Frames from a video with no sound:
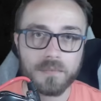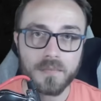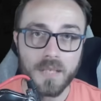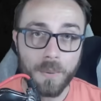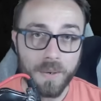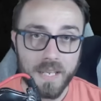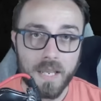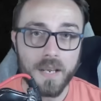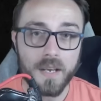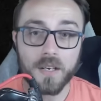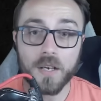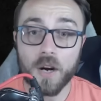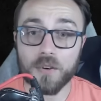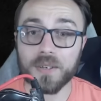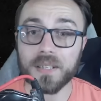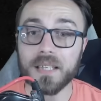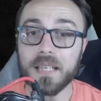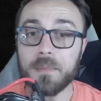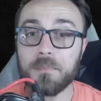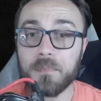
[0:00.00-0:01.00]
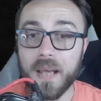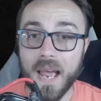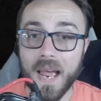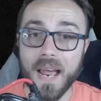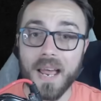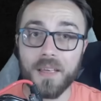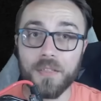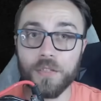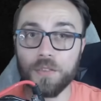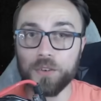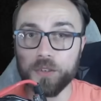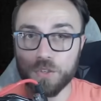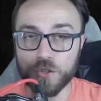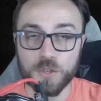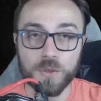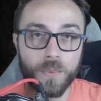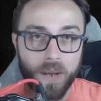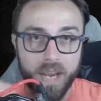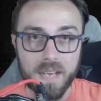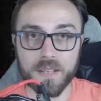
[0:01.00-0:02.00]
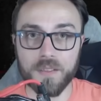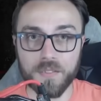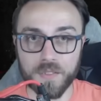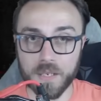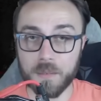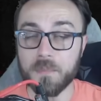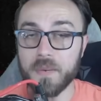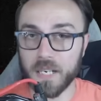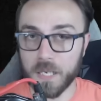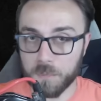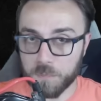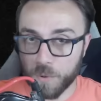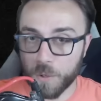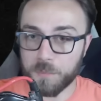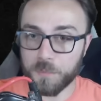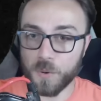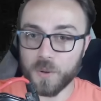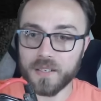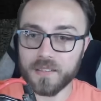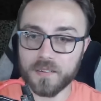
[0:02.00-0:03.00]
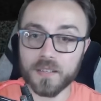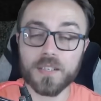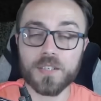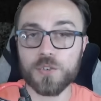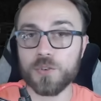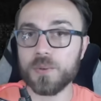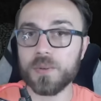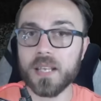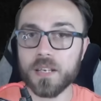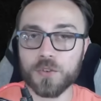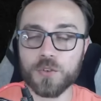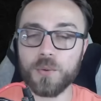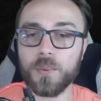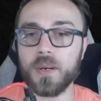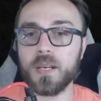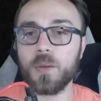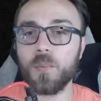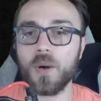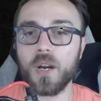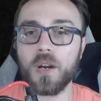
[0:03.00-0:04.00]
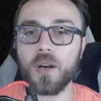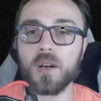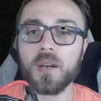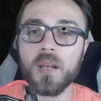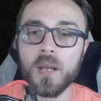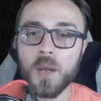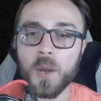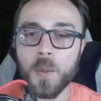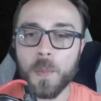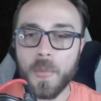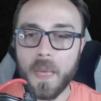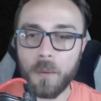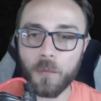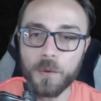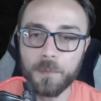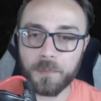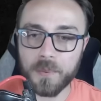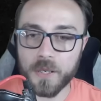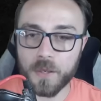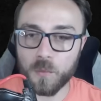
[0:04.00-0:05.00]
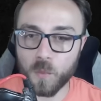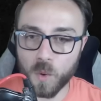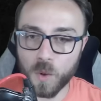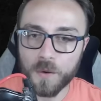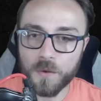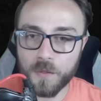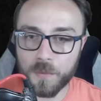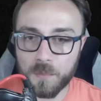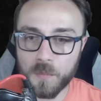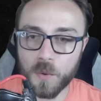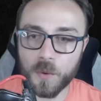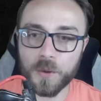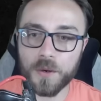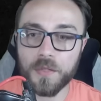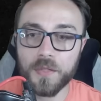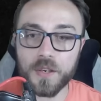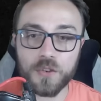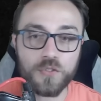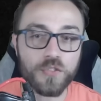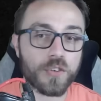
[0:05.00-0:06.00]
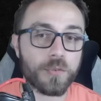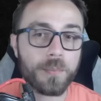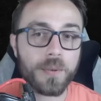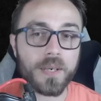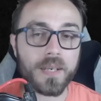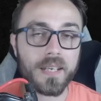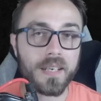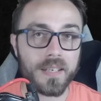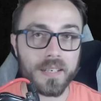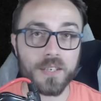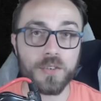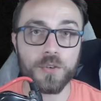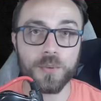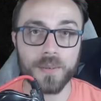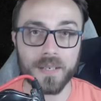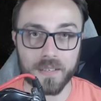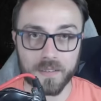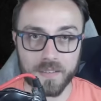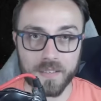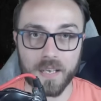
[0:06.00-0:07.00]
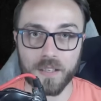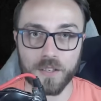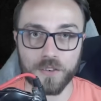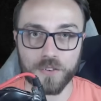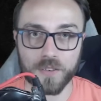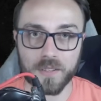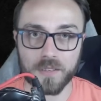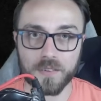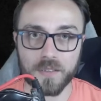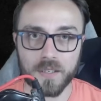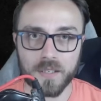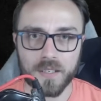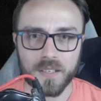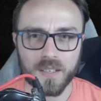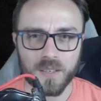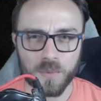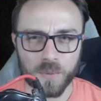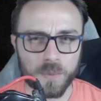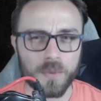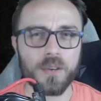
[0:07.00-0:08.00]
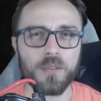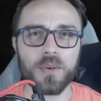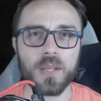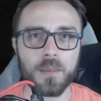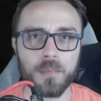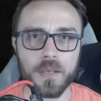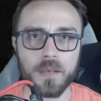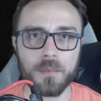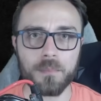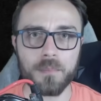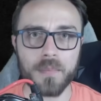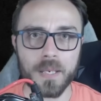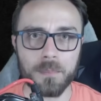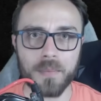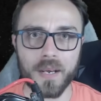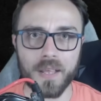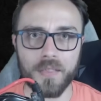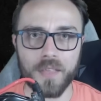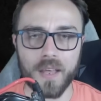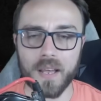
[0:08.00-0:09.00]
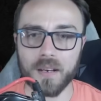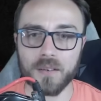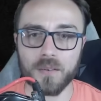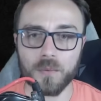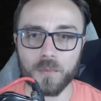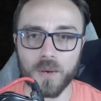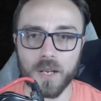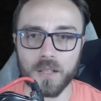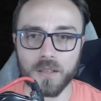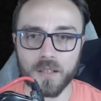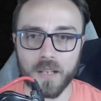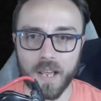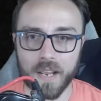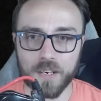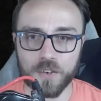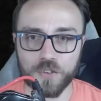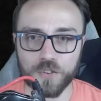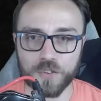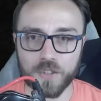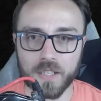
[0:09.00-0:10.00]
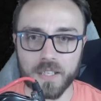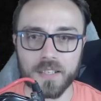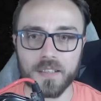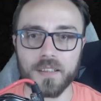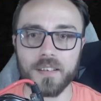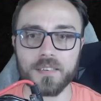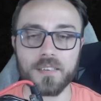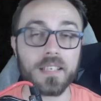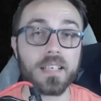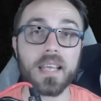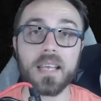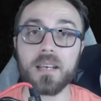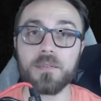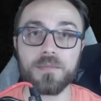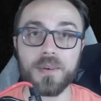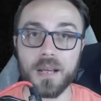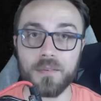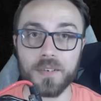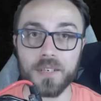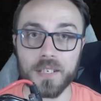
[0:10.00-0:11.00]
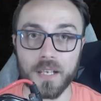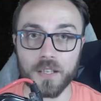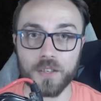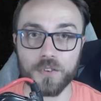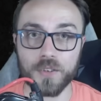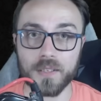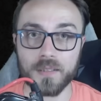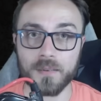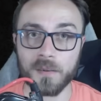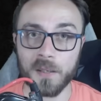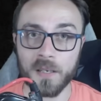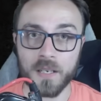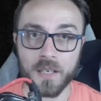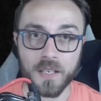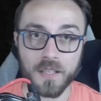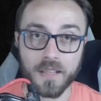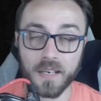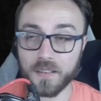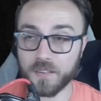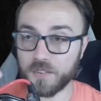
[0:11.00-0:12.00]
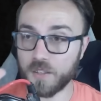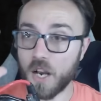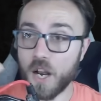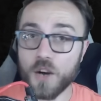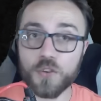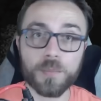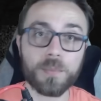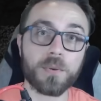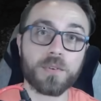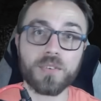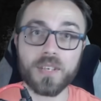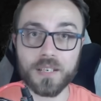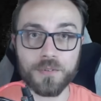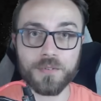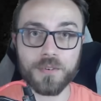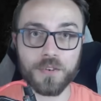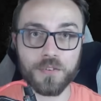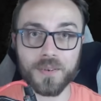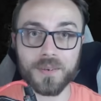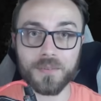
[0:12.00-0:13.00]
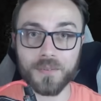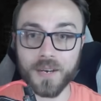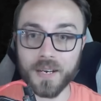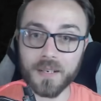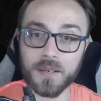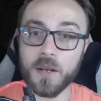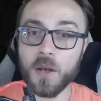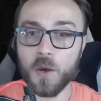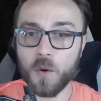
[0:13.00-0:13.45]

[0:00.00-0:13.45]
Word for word: Now I can't currently path to anything, meaning put points in to get to anywhere. That would be worth more than just putting it into an intelligence. What do I really be, mean by that? Well, I could just click this and gain 5 intelligence. That is 100% efficient, right?